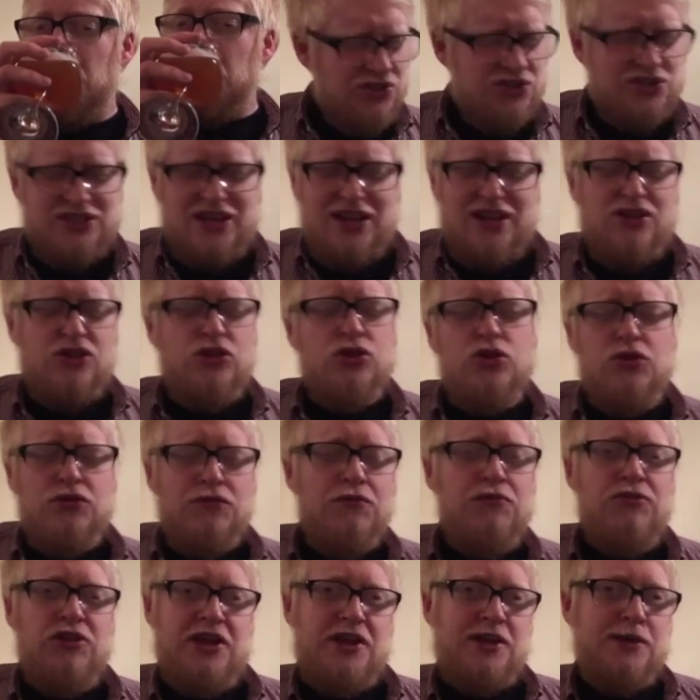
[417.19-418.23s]
Just that
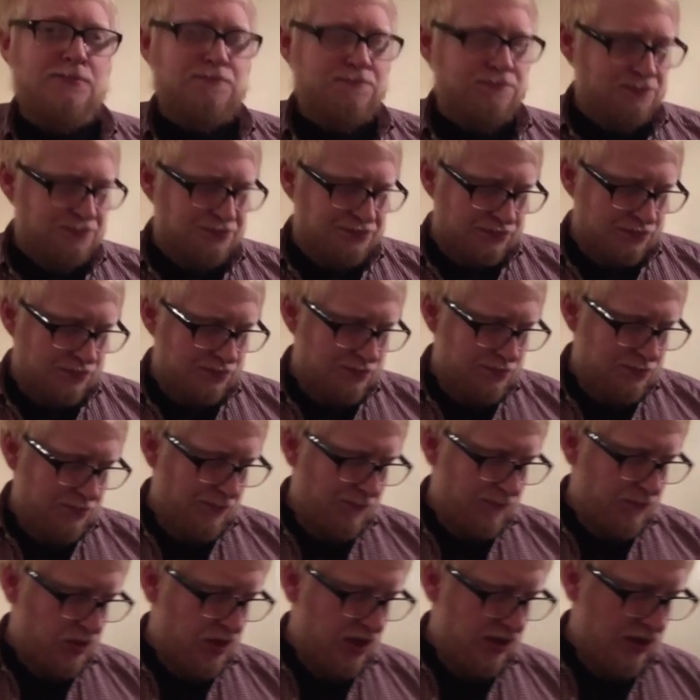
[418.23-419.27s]
lovely
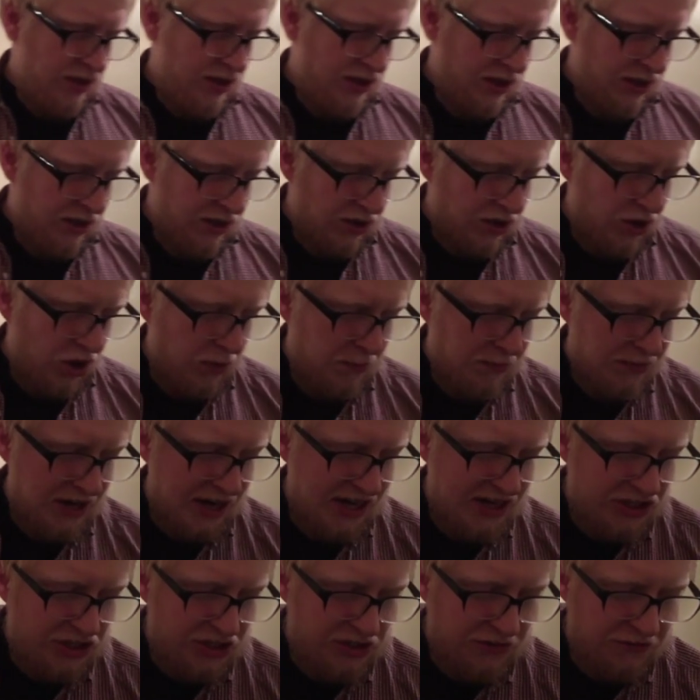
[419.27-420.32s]

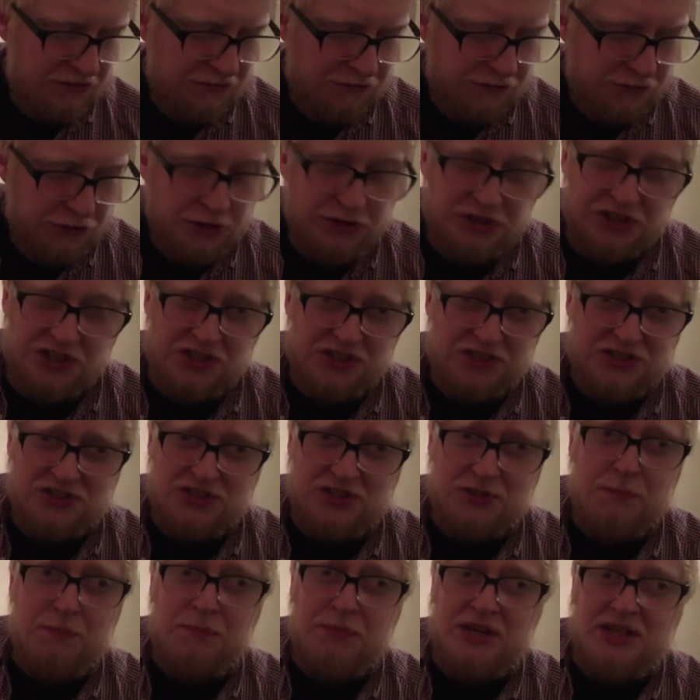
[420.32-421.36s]
combination of
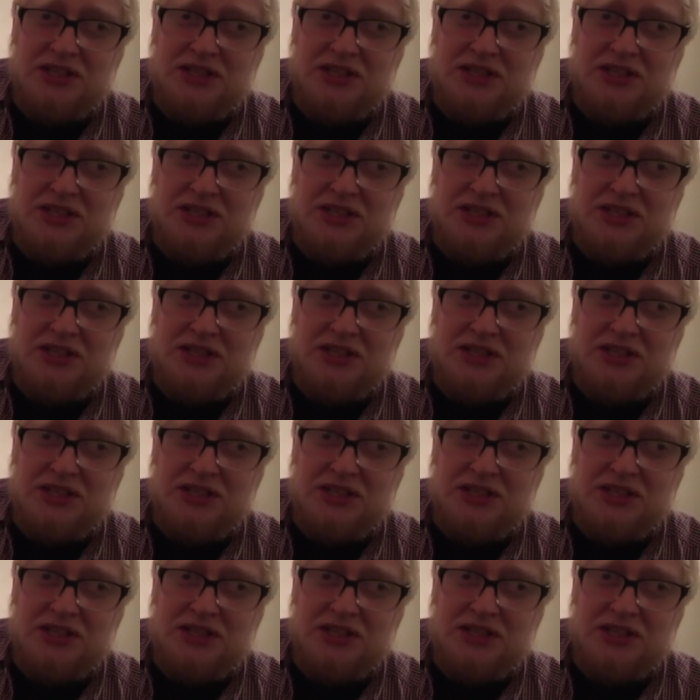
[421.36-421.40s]
fruitiness and